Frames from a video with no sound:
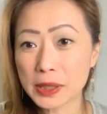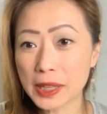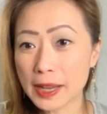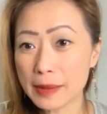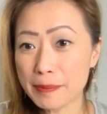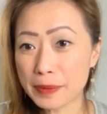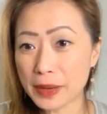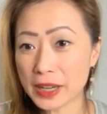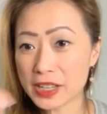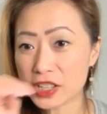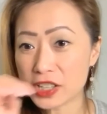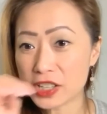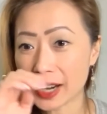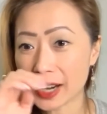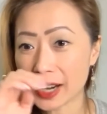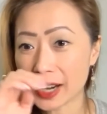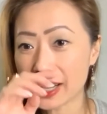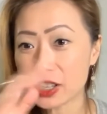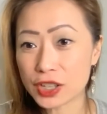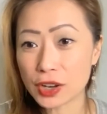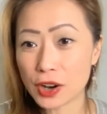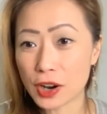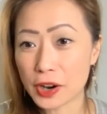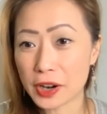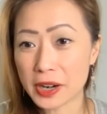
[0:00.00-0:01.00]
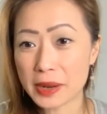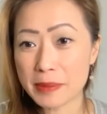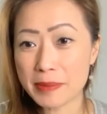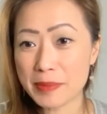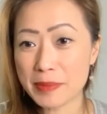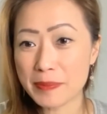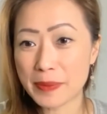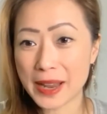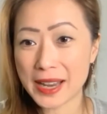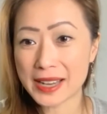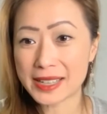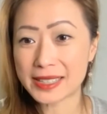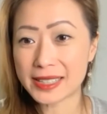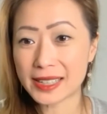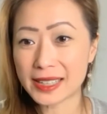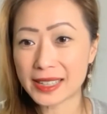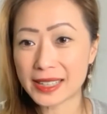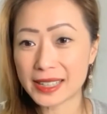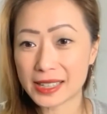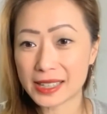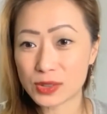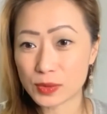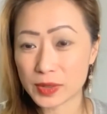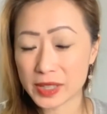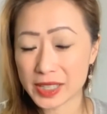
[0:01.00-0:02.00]
lip on China should already be baked
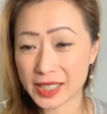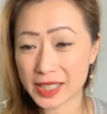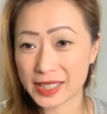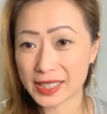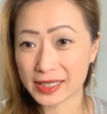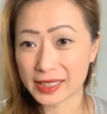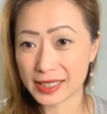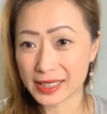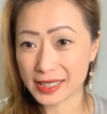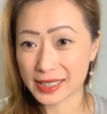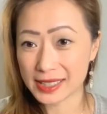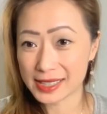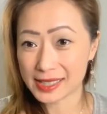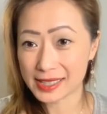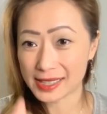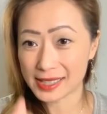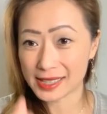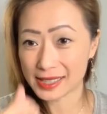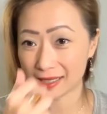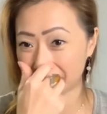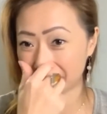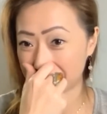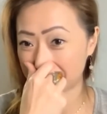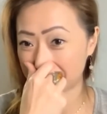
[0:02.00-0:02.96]
in. It's ridiculous.